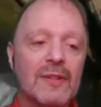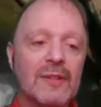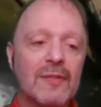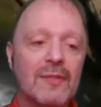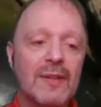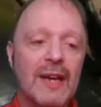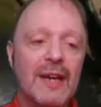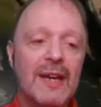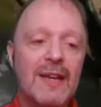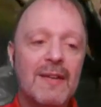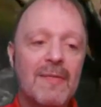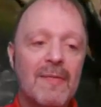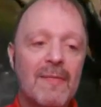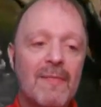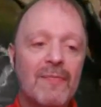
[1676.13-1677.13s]
Okay,
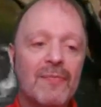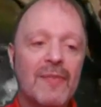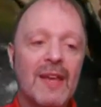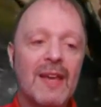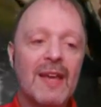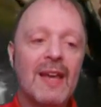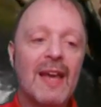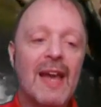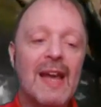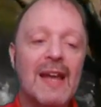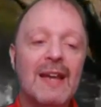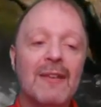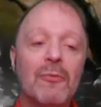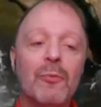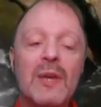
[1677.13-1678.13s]

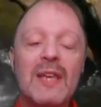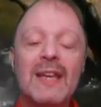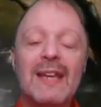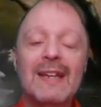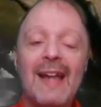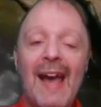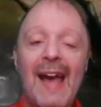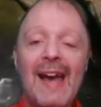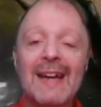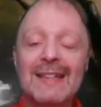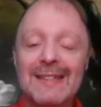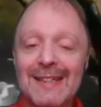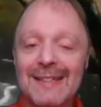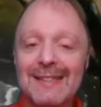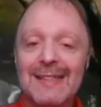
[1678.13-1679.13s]
and we can
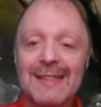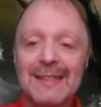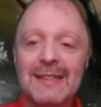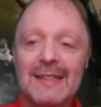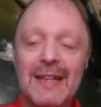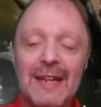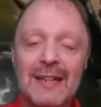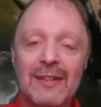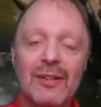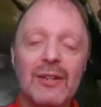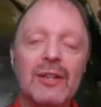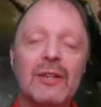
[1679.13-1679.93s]
access this data